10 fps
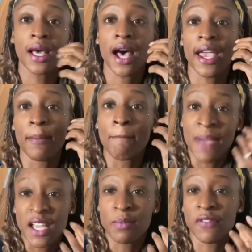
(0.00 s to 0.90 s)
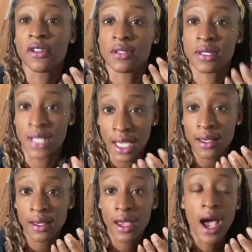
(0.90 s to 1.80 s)
It made me feel sick.
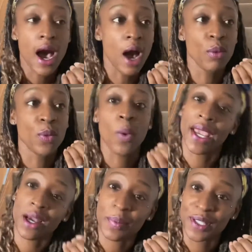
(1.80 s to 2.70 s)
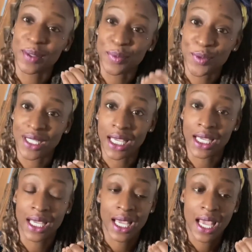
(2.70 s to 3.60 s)
I would wake up in the
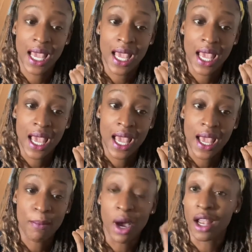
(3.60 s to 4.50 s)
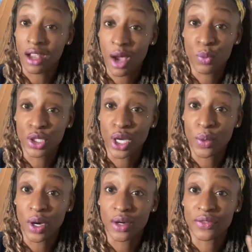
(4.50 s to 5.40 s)
morning, my alarm would go
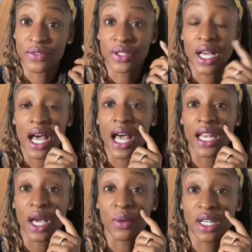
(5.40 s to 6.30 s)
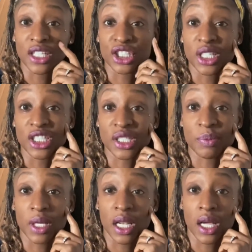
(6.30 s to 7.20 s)
off, and I would literally just
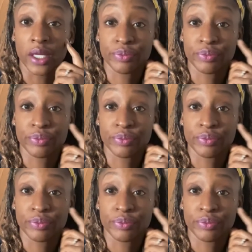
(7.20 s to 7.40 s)
be like,